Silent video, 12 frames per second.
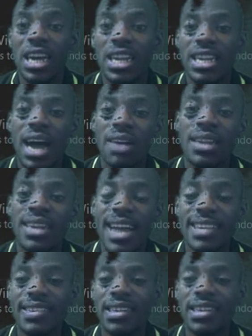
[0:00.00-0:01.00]
Now the
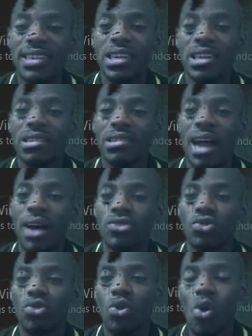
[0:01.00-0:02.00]
next thing is now
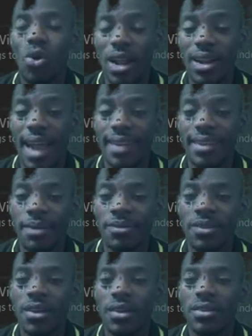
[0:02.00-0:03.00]
to collect like terms.